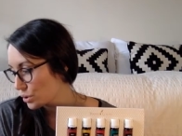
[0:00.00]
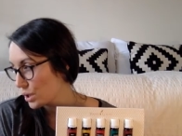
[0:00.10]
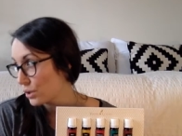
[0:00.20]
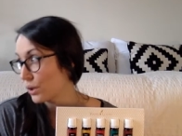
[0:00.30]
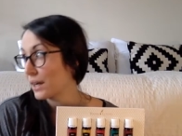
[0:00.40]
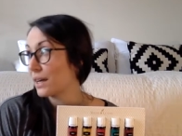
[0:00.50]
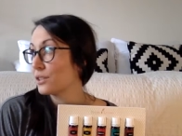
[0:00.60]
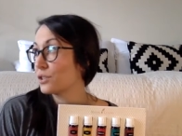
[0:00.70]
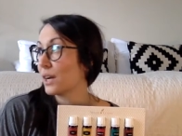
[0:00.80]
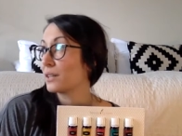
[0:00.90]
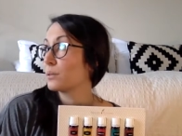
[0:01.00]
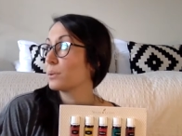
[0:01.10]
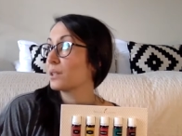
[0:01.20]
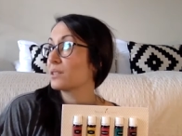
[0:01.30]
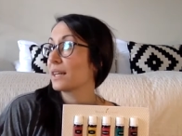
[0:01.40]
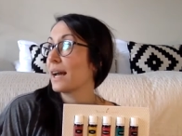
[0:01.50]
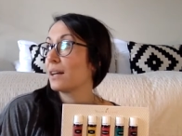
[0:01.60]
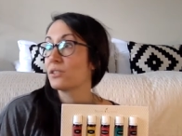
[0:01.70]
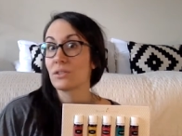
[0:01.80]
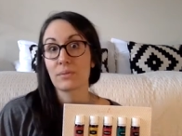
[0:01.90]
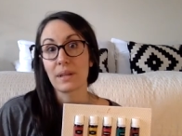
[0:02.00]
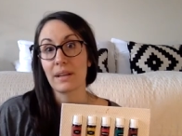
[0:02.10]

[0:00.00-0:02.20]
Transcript: I don't know, I got distracted because a cat just ran